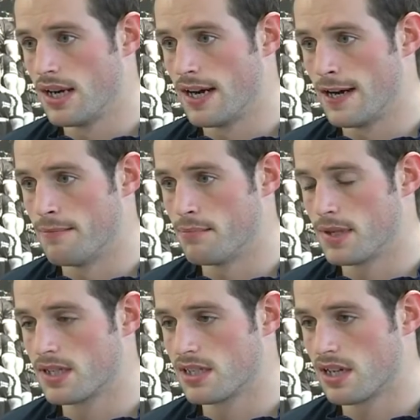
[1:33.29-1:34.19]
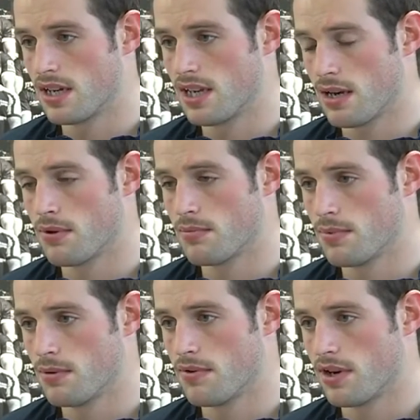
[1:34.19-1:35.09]
But
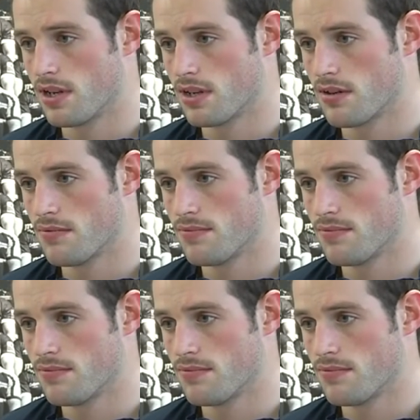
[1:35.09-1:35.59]
we'll be ready to go.